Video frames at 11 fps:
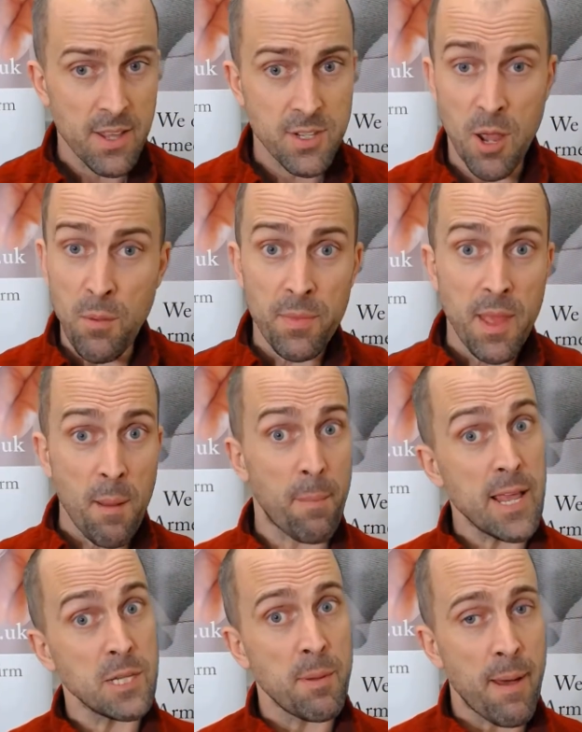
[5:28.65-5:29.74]
So
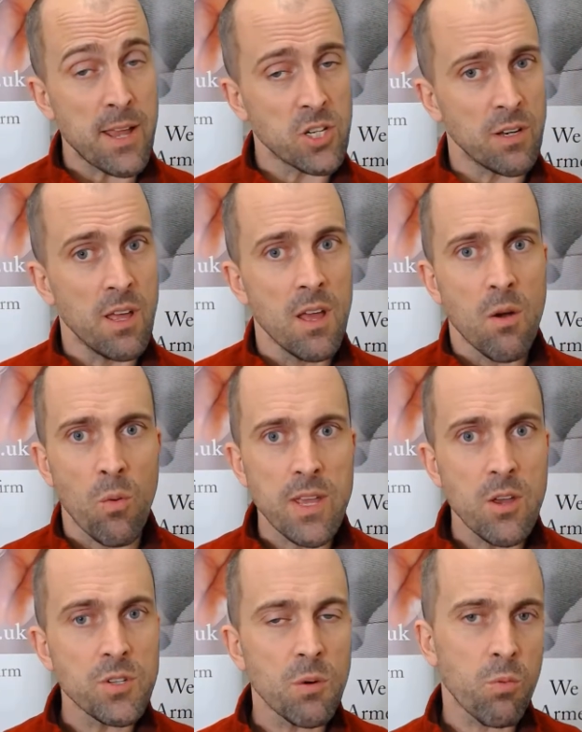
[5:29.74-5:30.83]
please be patient. We
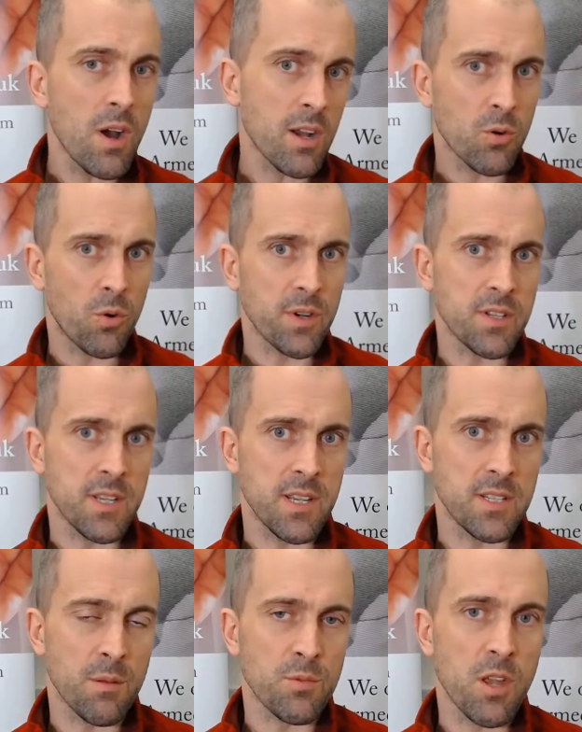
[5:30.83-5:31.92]
use a work order
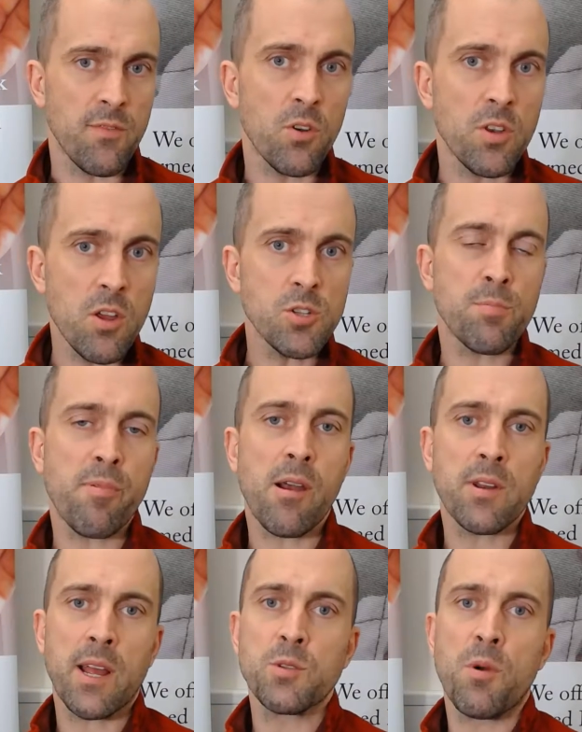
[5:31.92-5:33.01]
system. So if you're new to
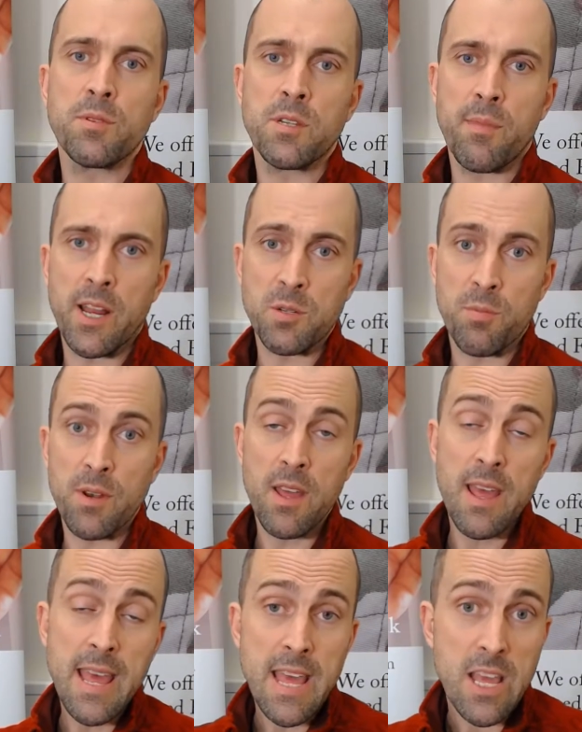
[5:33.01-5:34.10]
Proud House Property Management,
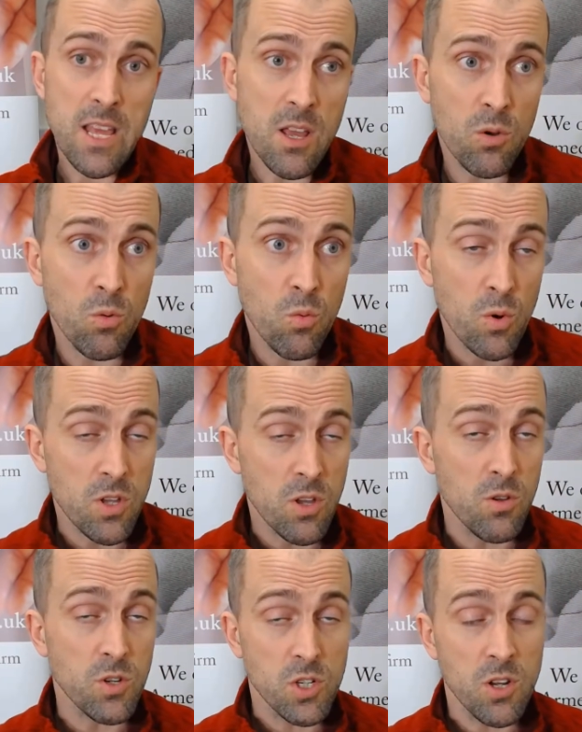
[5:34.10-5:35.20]

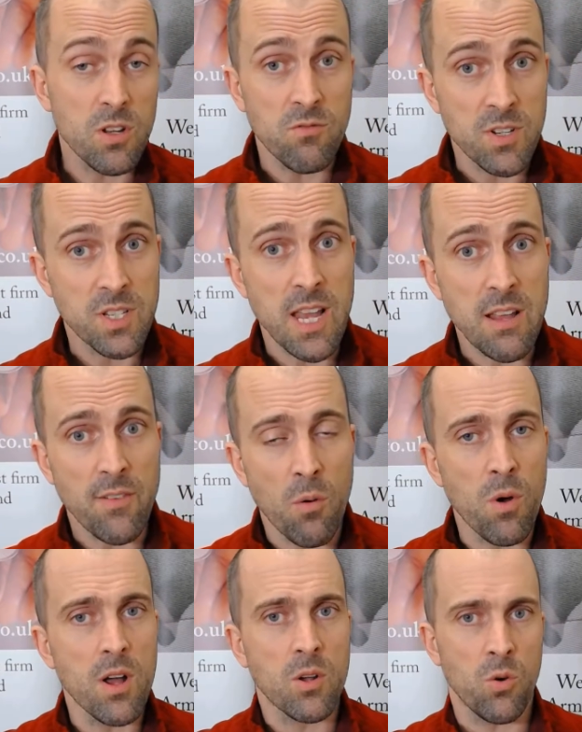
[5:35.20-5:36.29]
you should receive a
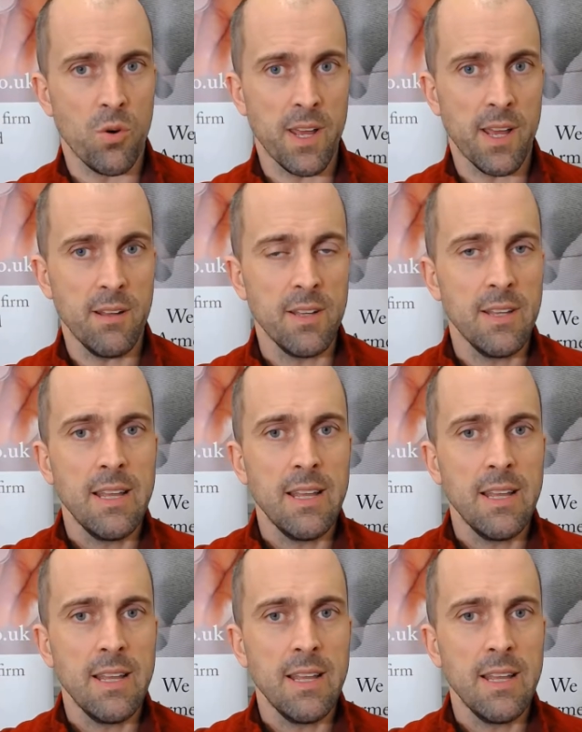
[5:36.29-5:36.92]
work order.